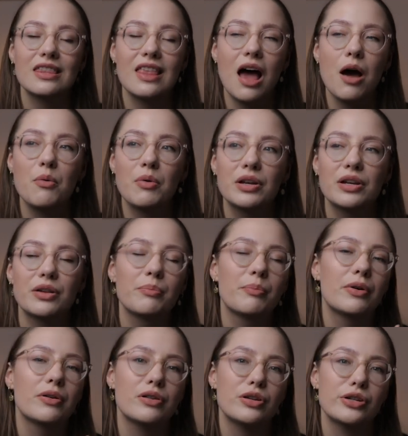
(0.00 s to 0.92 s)
that one in
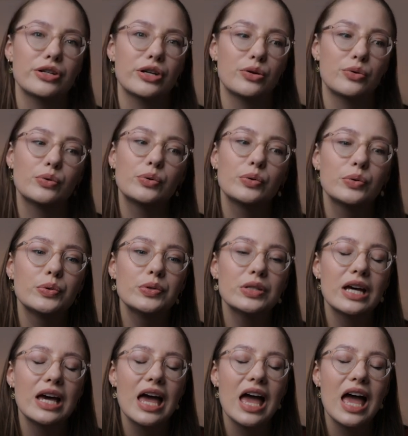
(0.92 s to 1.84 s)
Parisian
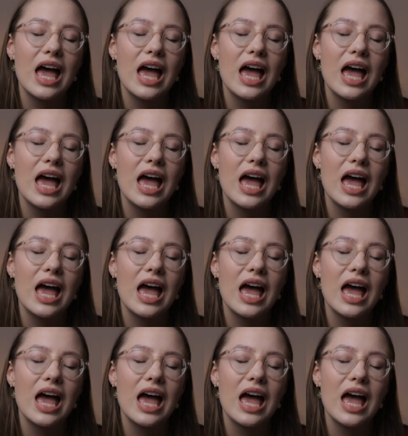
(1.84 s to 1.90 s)
Oud.